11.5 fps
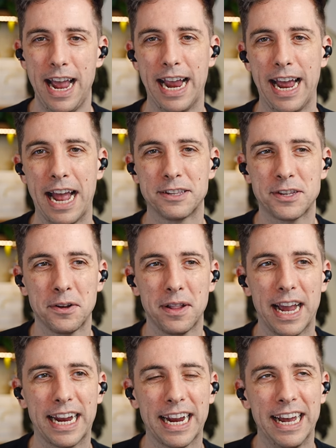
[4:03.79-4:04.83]
and, and so
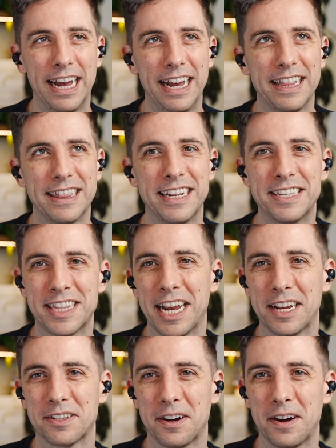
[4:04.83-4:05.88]
like these
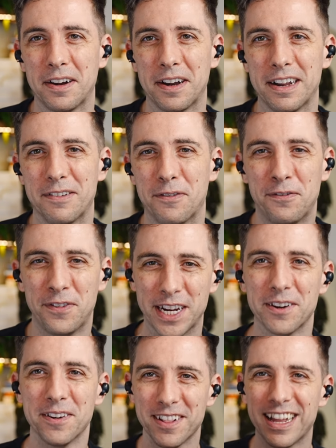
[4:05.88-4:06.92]
things are
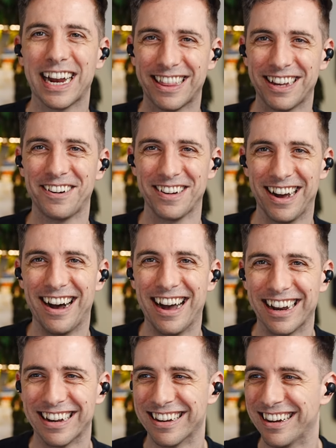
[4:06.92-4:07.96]
feel like they're
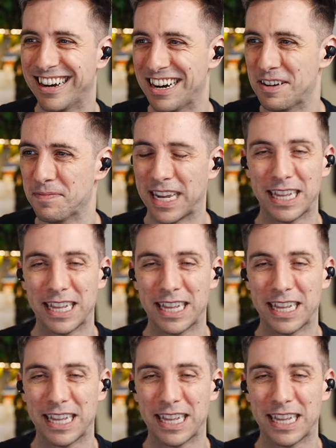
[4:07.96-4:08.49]
not um,